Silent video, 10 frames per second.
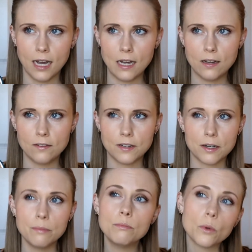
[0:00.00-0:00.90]

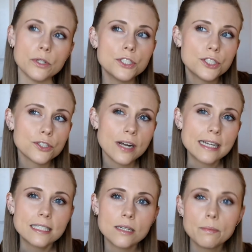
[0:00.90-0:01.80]

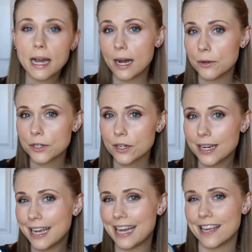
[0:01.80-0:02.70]
moisturizing powder,
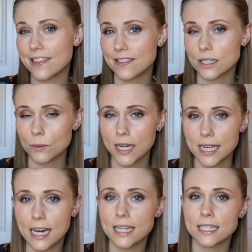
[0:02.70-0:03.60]
and I think that's why I
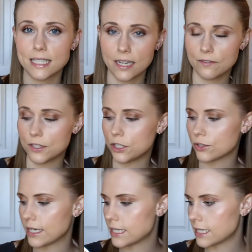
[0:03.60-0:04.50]
got it, because I have very
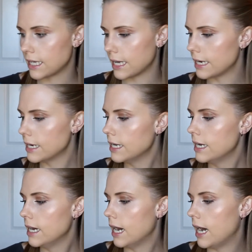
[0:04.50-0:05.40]
dry skin.
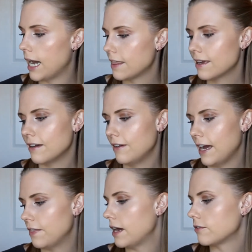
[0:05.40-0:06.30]
I think I've
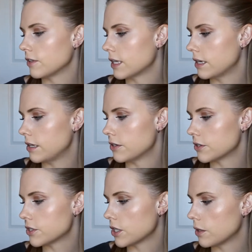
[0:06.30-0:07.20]
had that for like a year
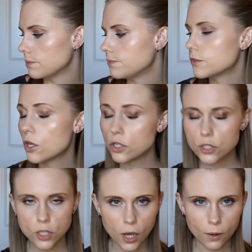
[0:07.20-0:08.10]
or so.
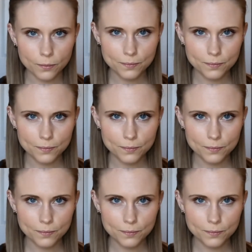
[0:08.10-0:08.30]
So